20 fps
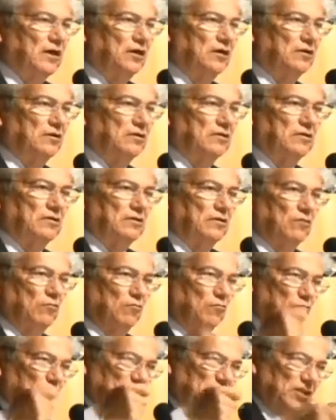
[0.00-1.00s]
and
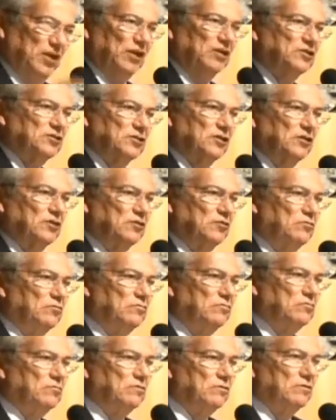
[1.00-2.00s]
we tested
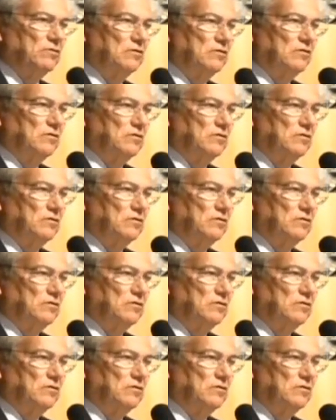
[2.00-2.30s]
you